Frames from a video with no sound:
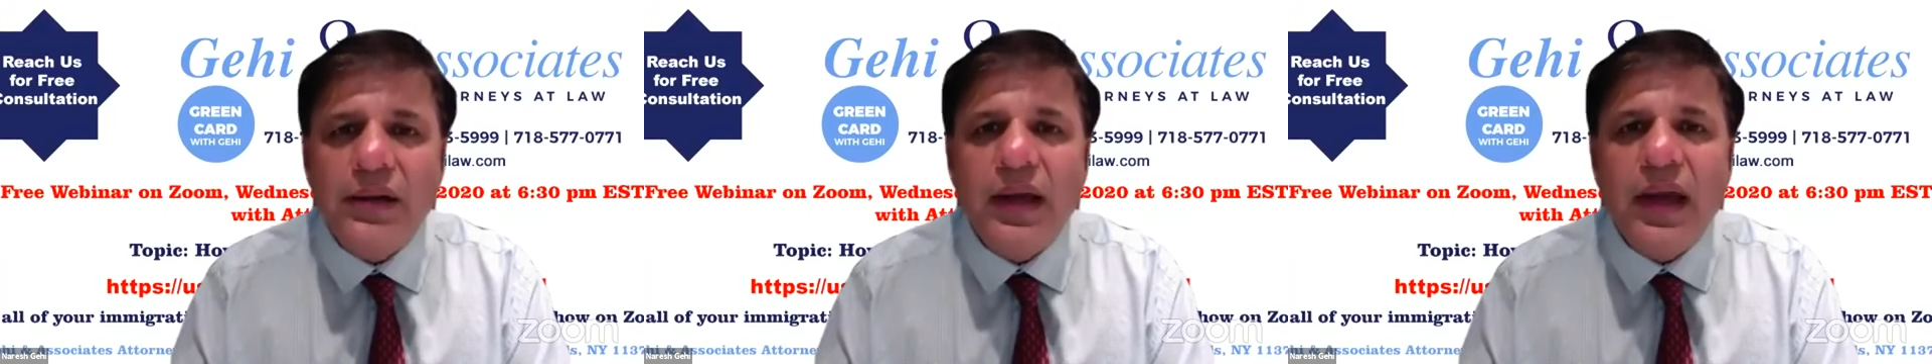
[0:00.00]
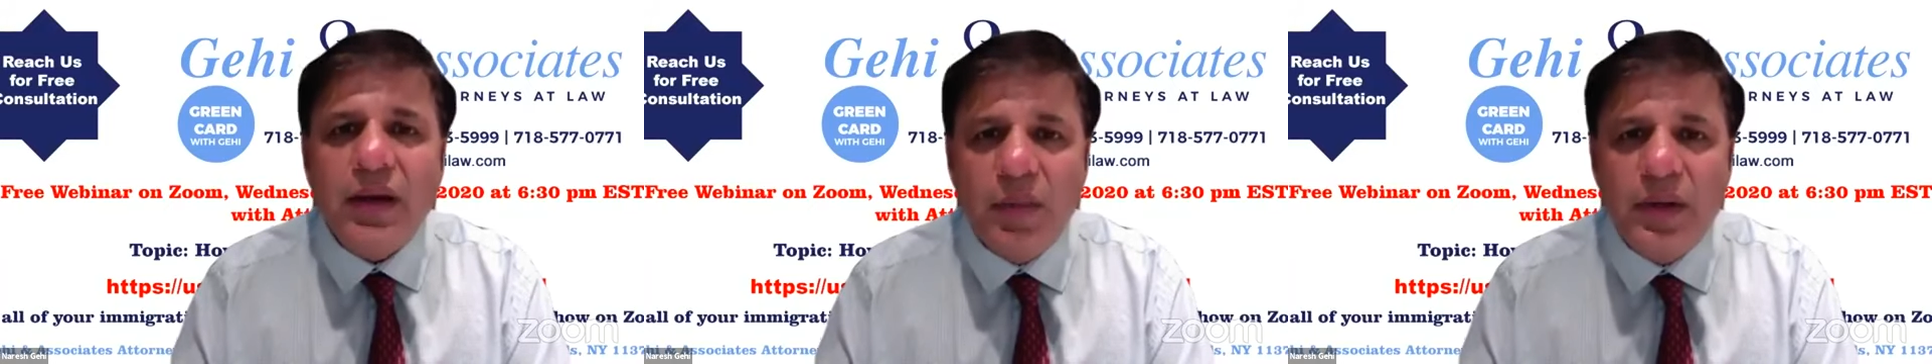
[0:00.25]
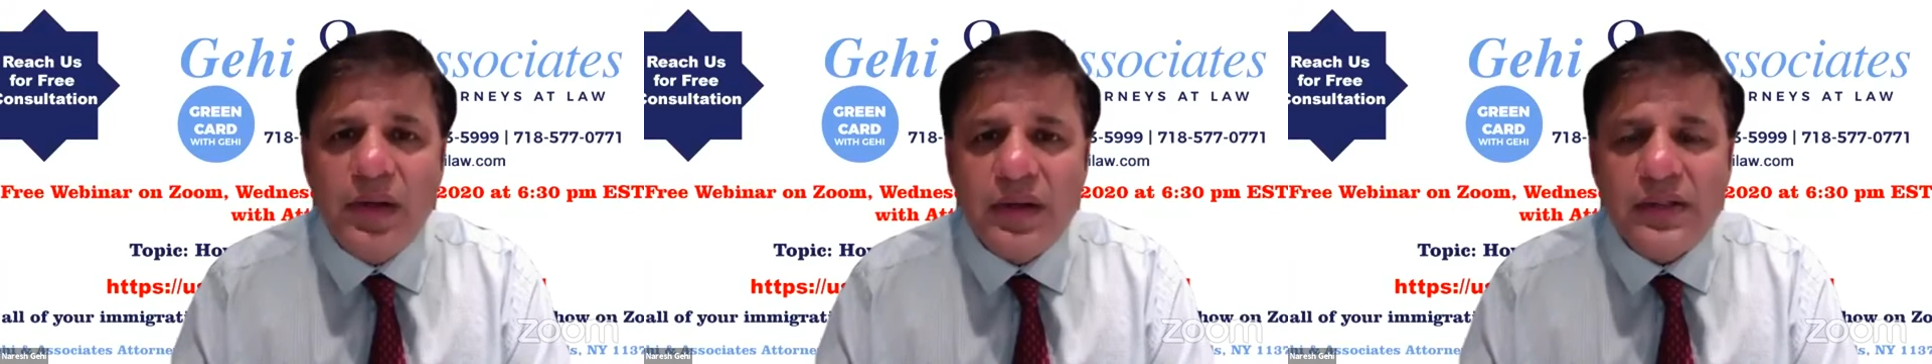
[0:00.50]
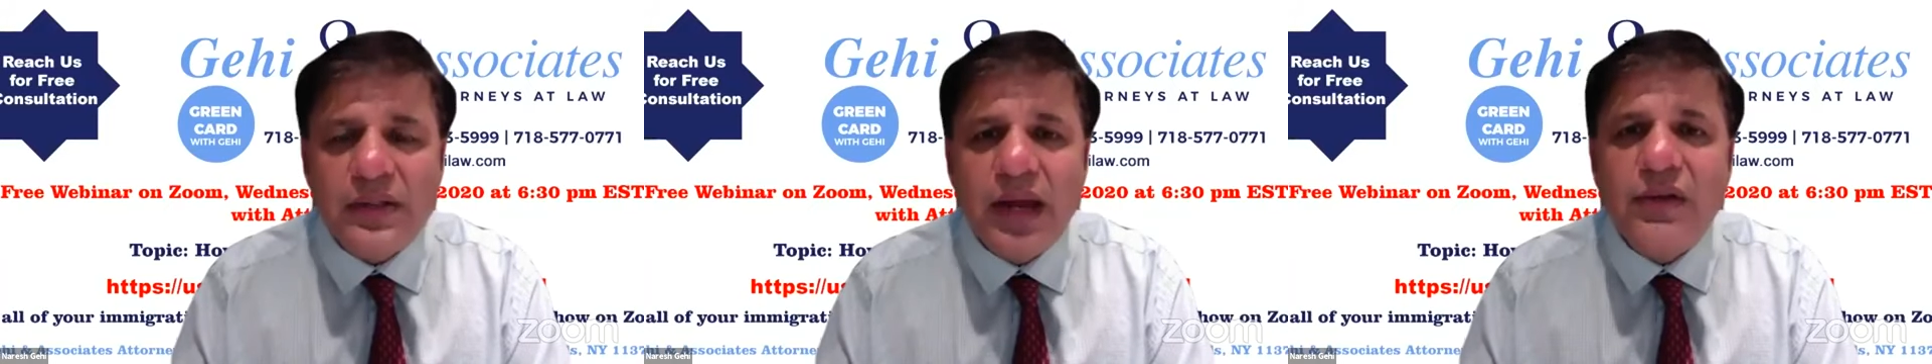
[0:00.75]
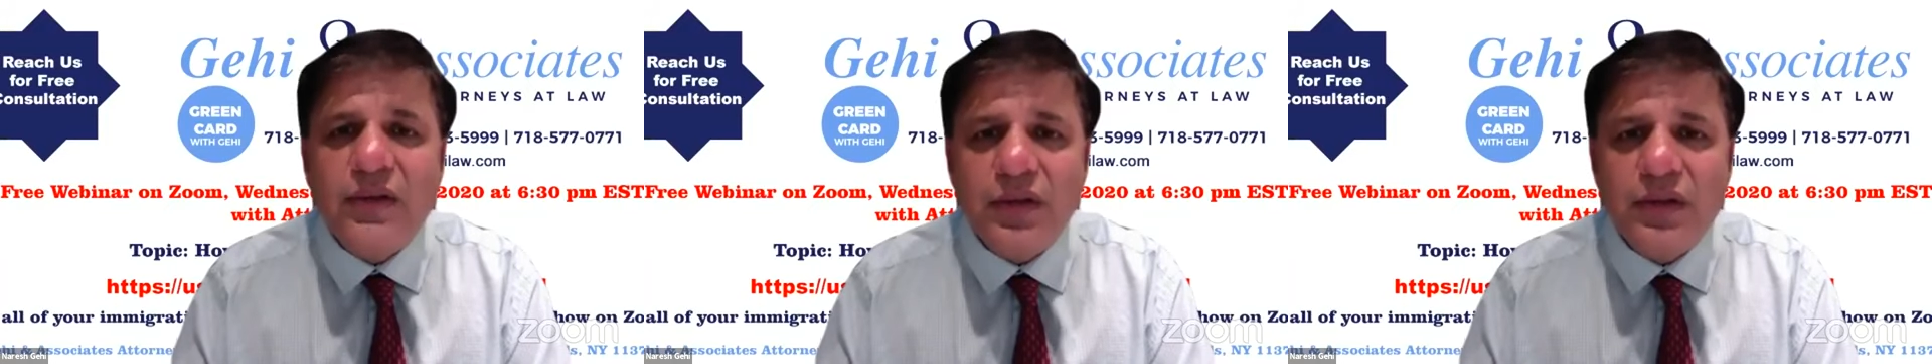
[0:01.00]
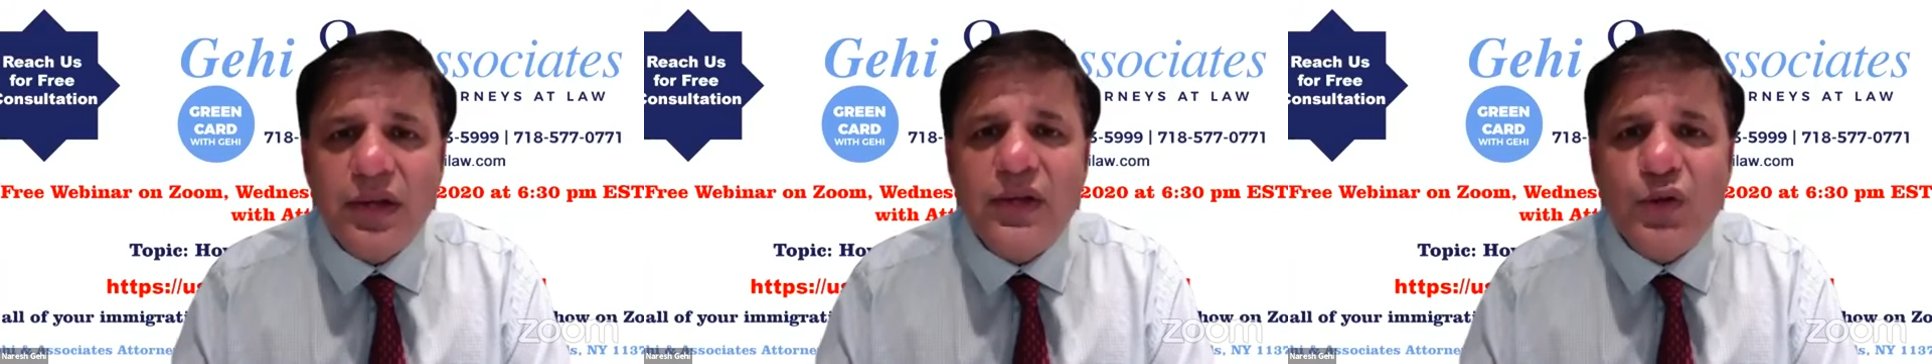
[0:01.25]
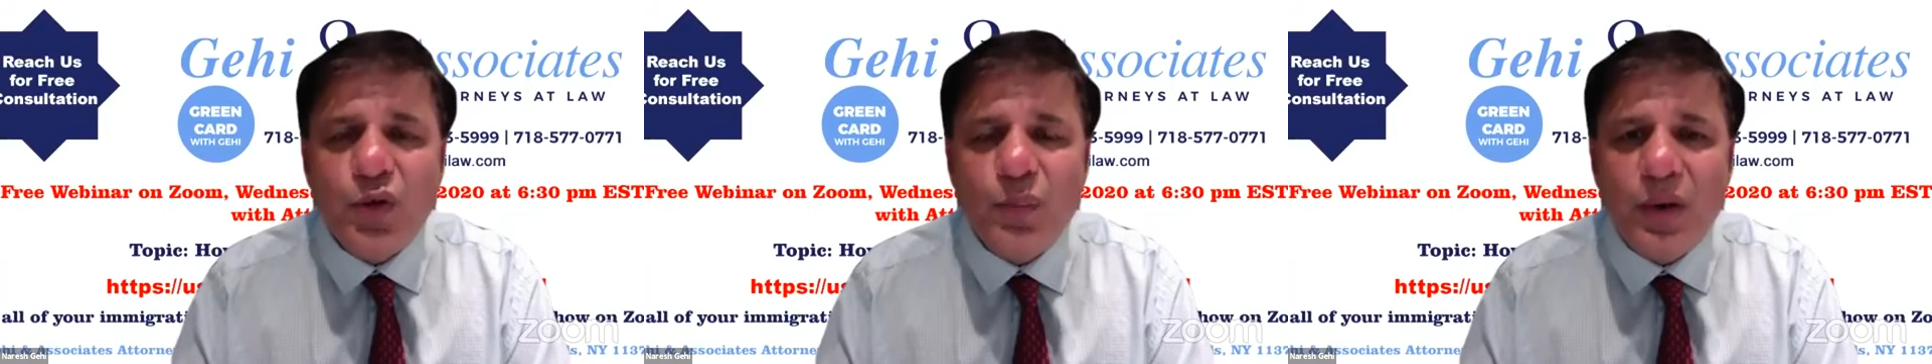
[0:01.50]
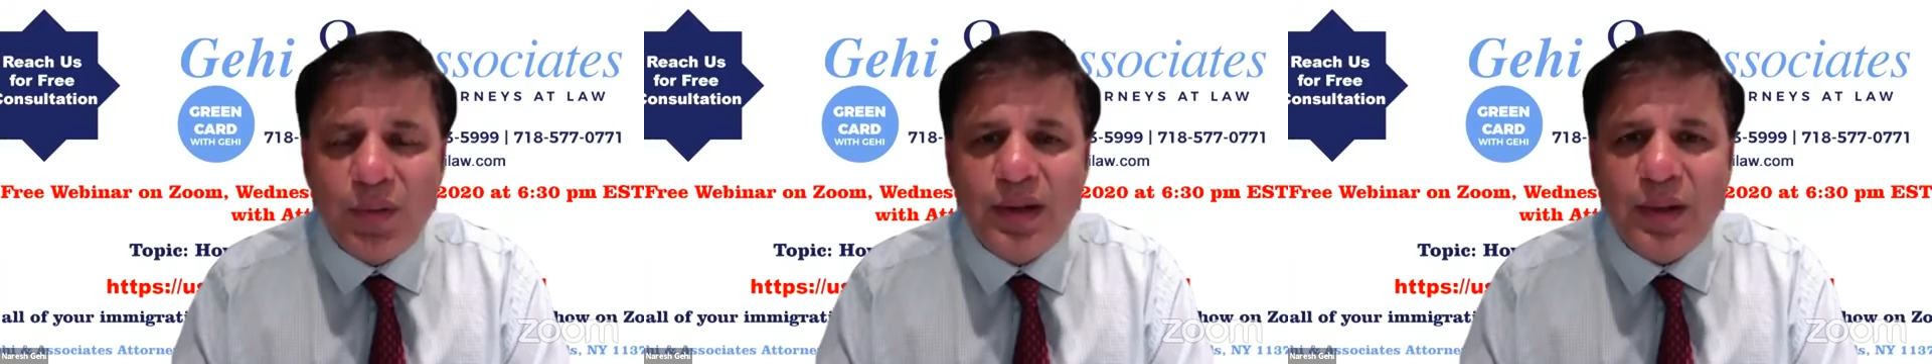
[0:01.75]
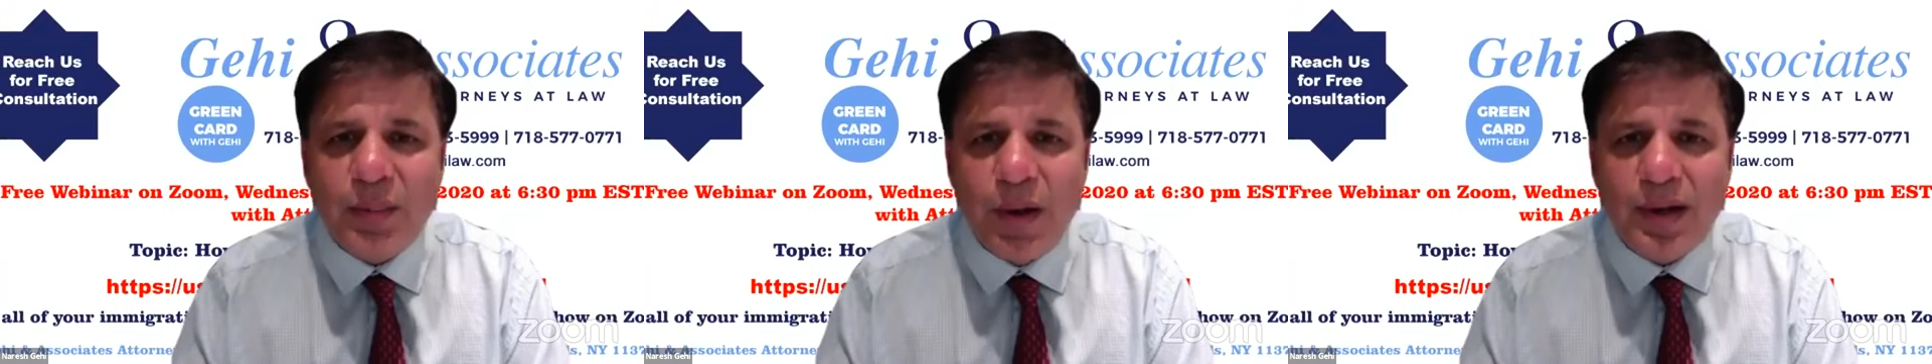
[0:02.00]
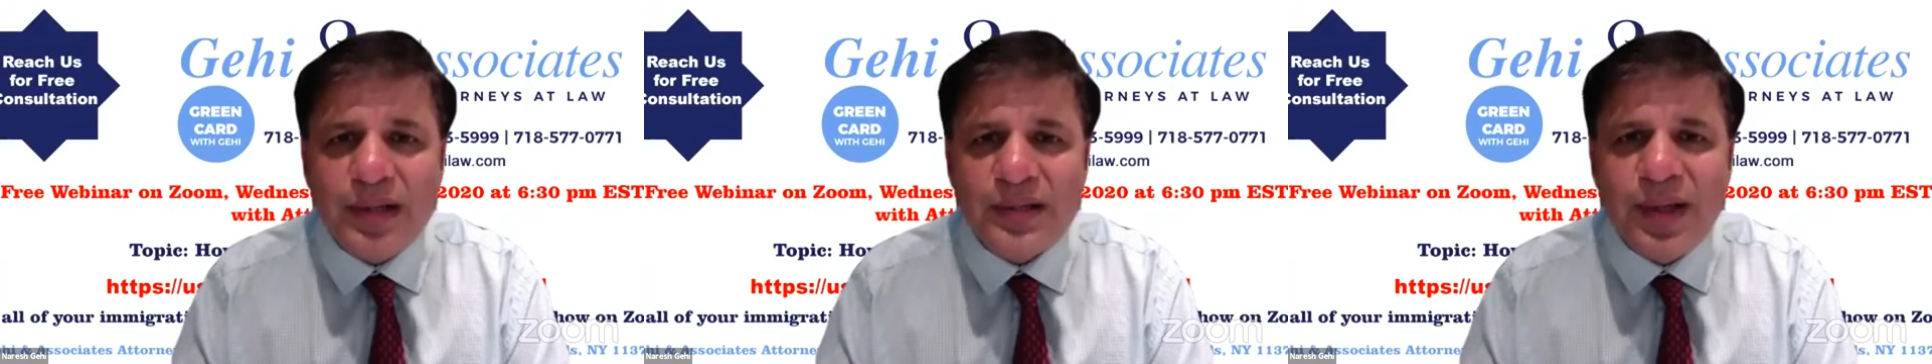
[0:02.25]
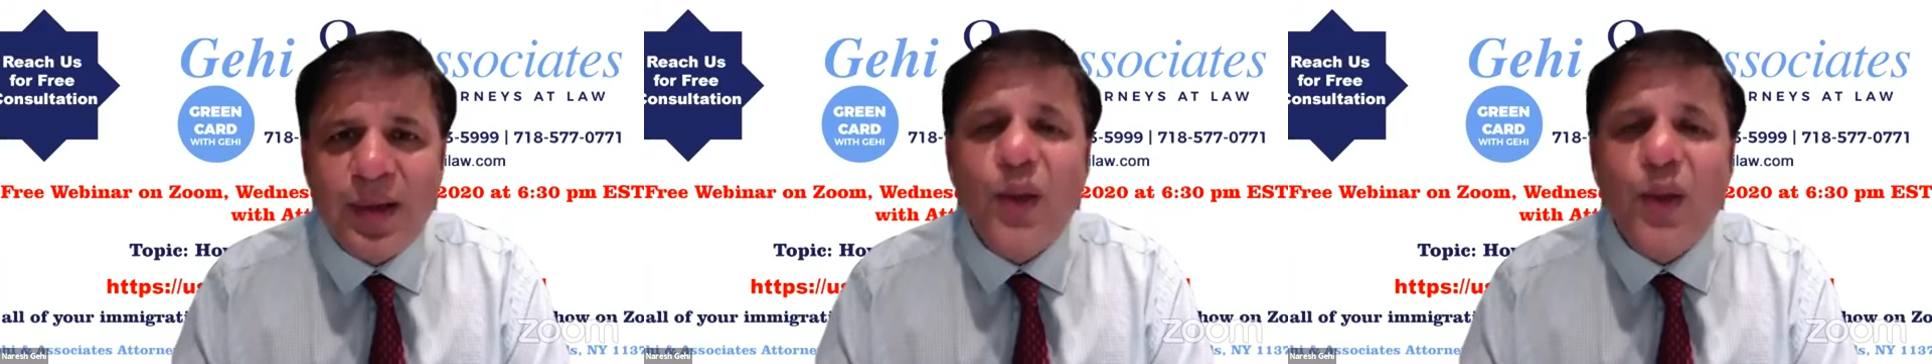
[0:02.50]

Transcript: agreement is entered into between the parties.